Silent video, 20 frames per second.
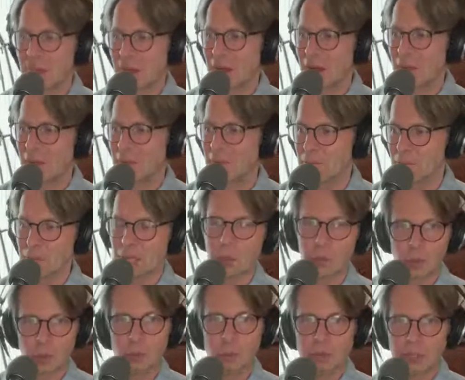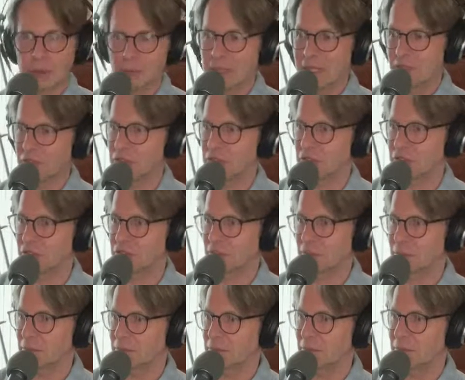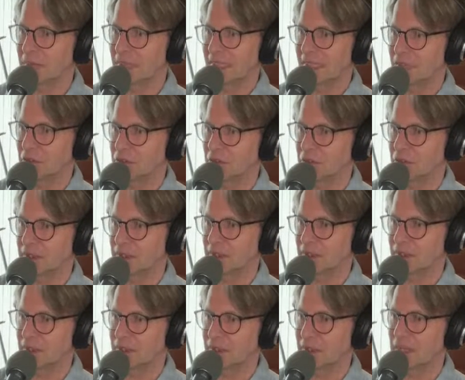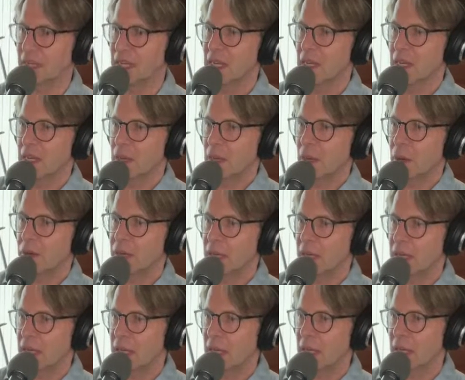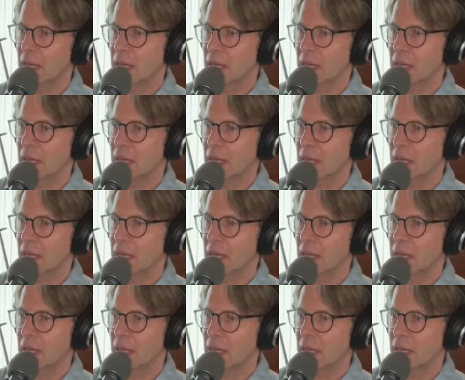But I will bring the mascots up later, definitely. Okay,